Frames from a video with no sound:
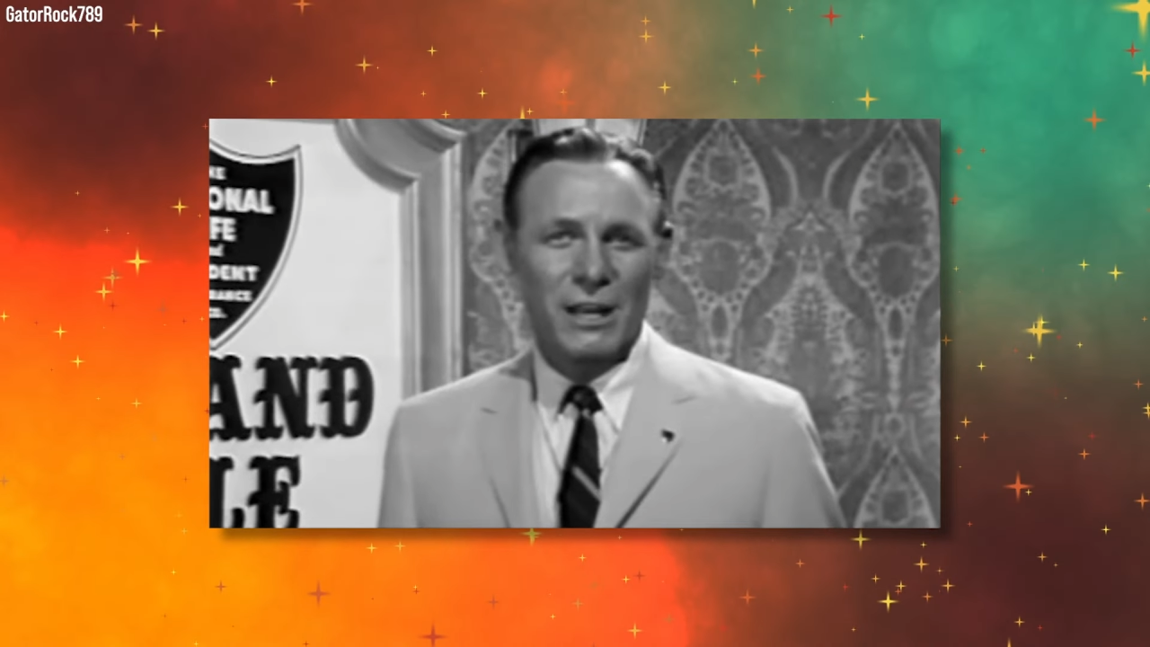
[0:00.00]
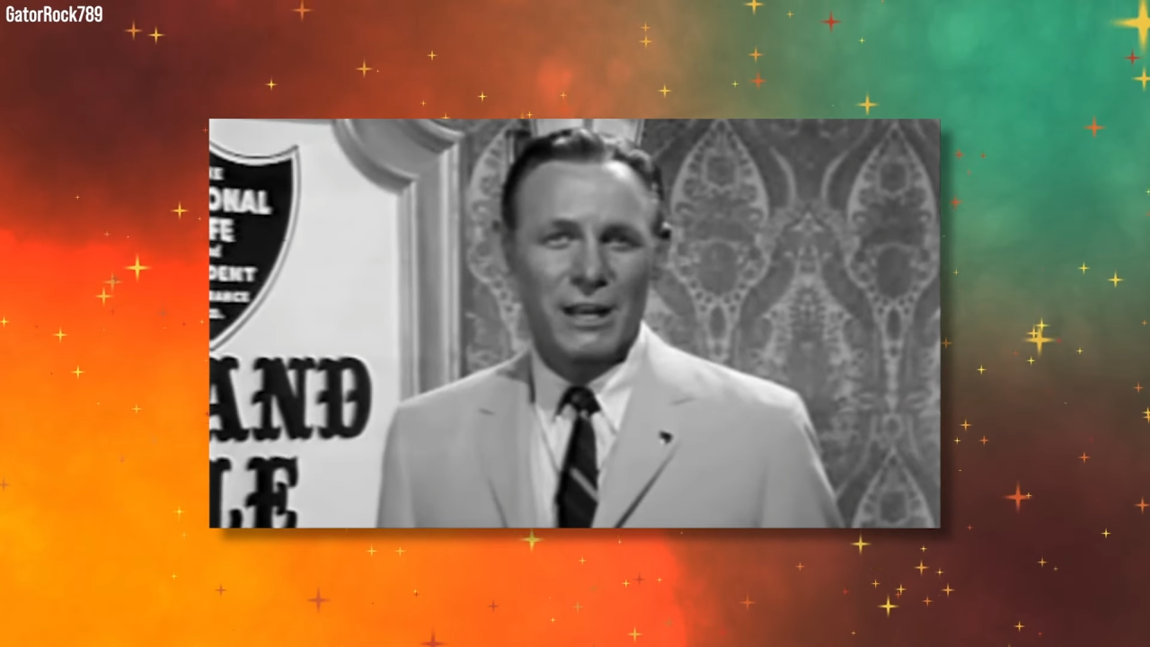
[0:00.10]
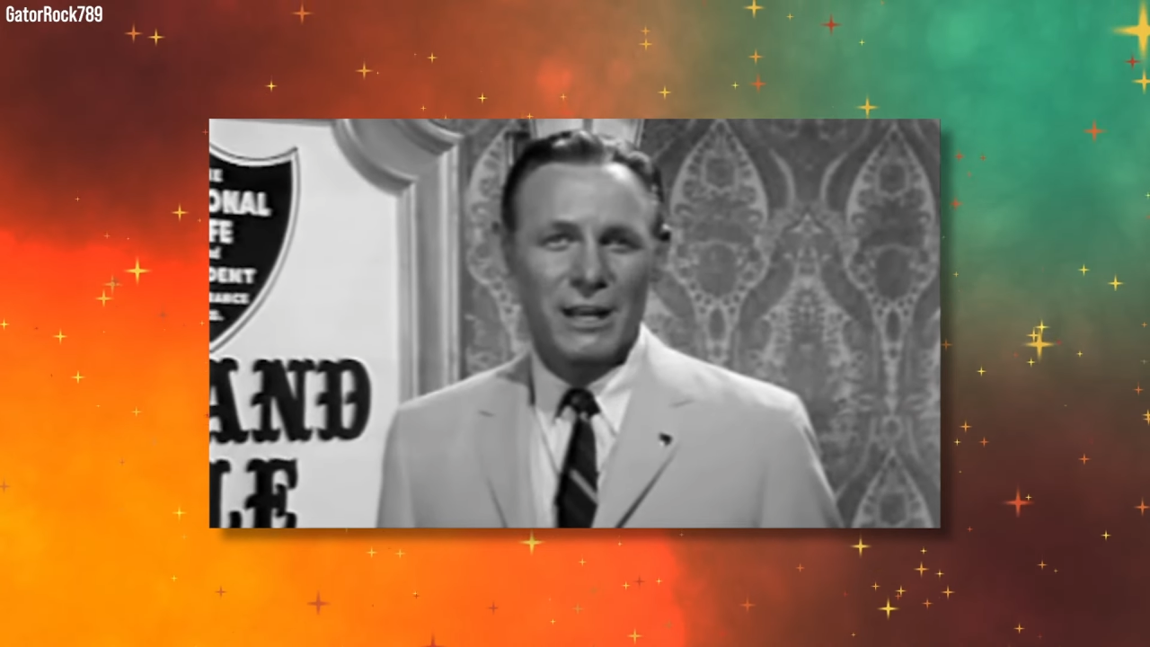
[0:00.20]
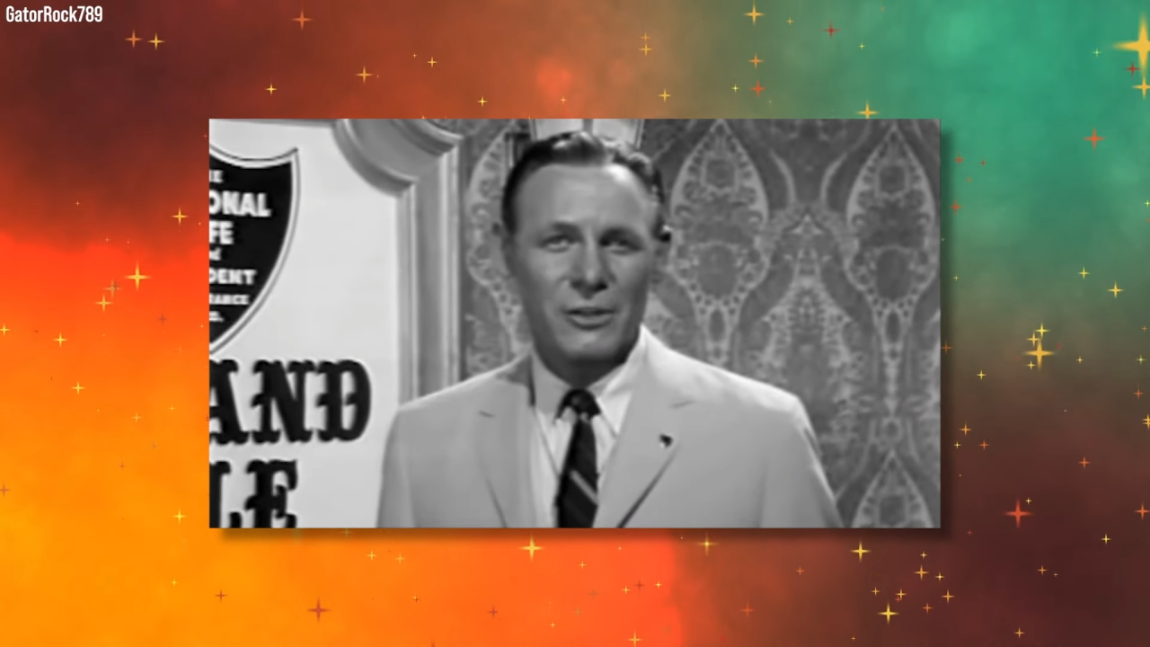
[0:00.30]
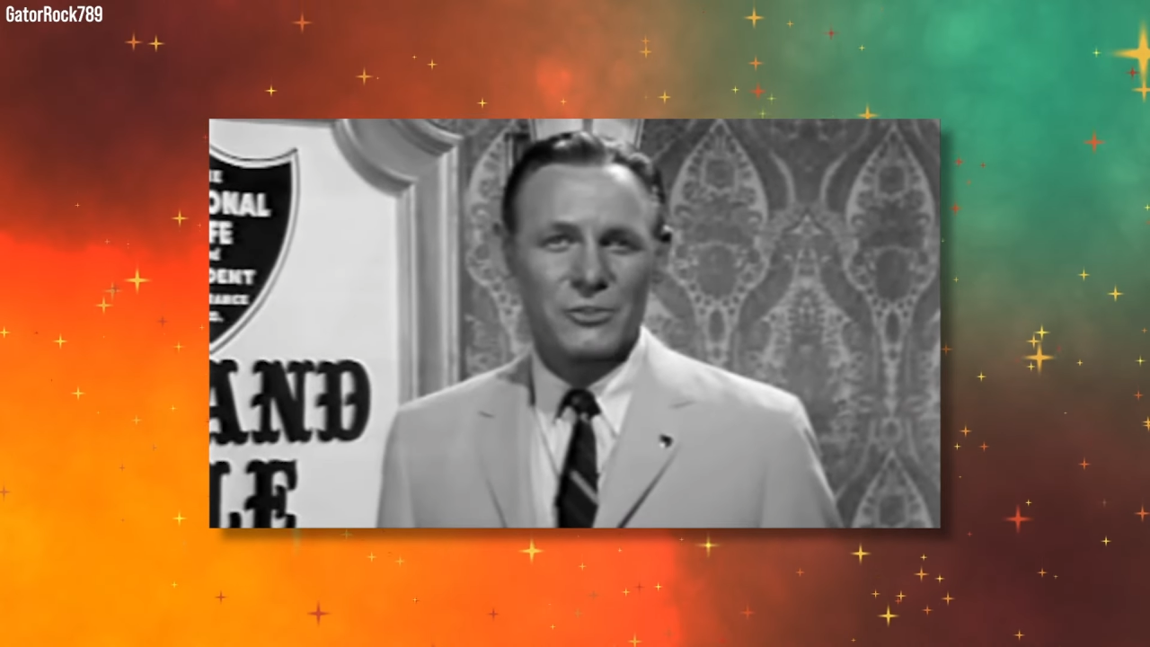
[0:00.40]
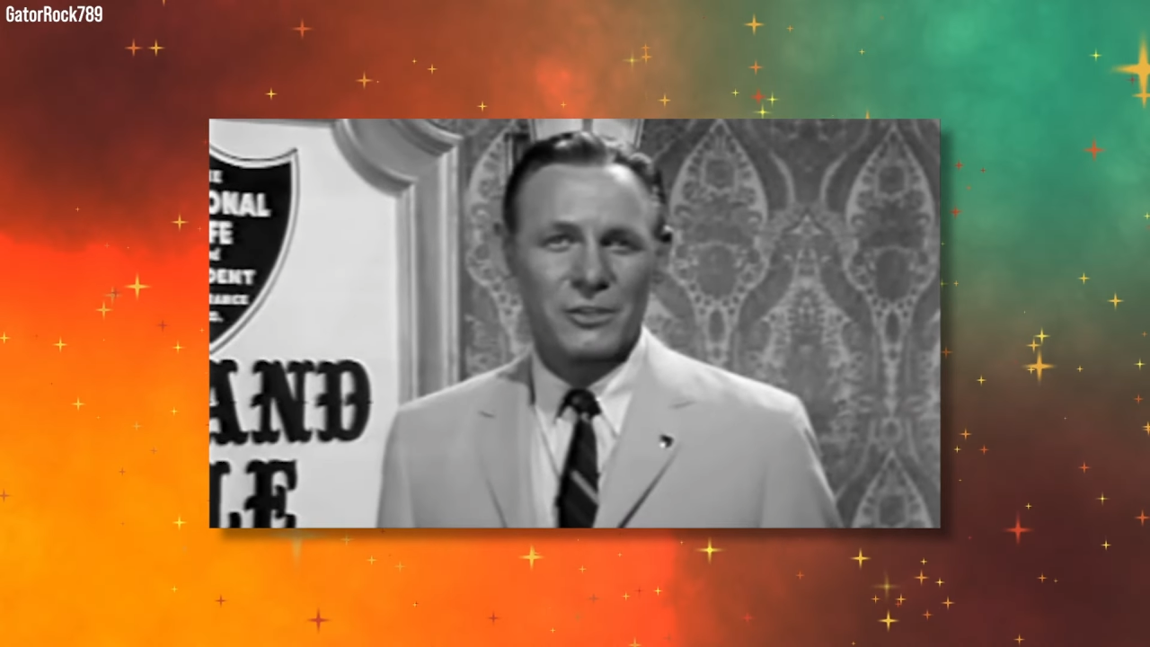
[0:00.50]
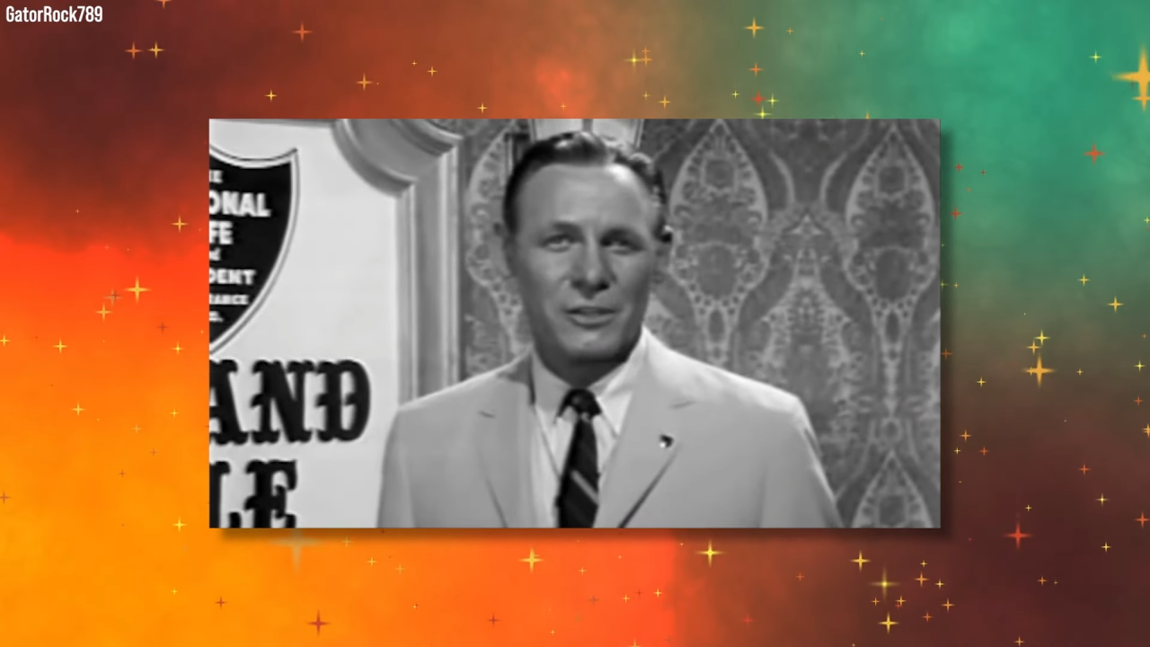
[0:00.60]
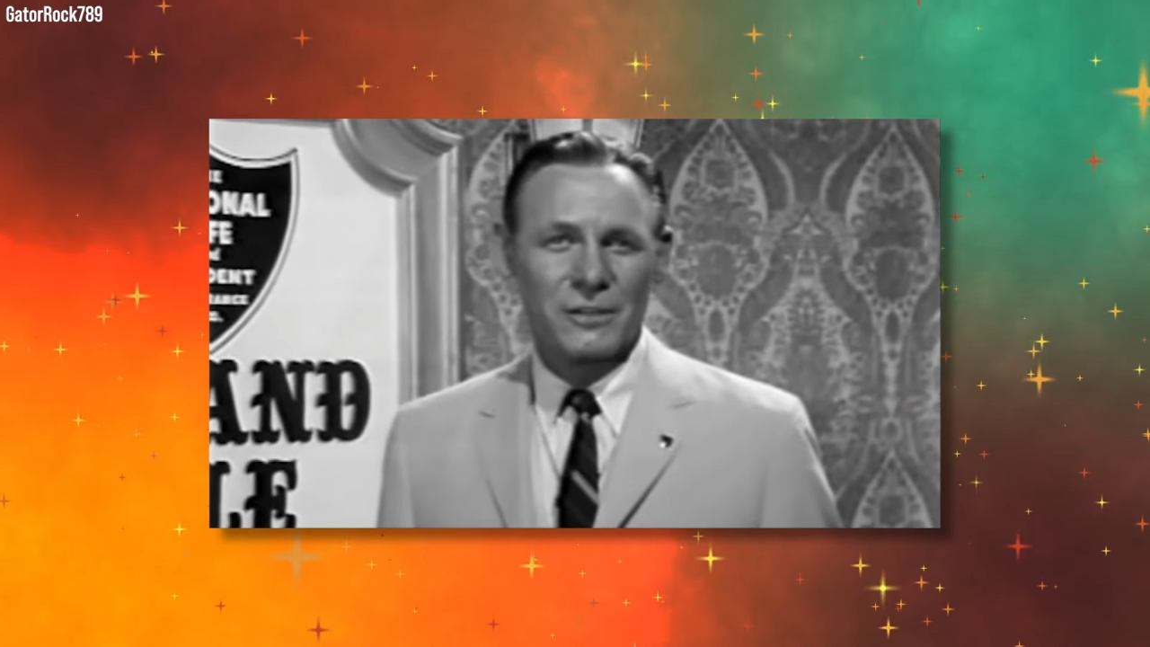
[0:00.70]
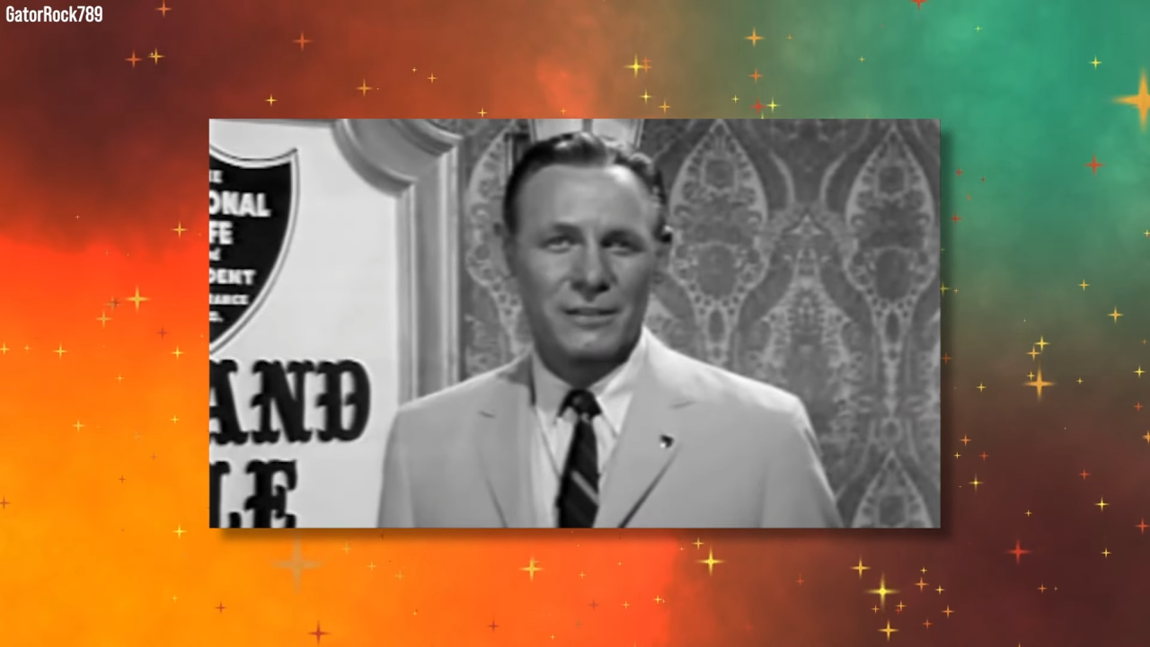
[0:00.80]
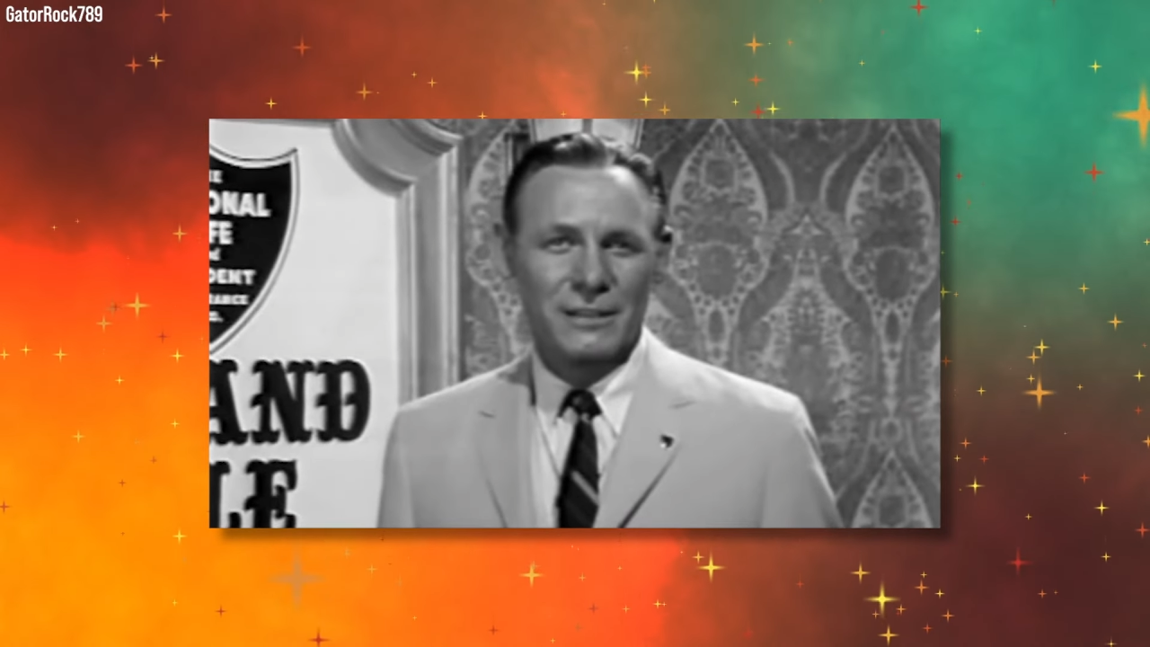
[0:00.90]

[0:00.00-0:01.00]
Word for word: song Mr.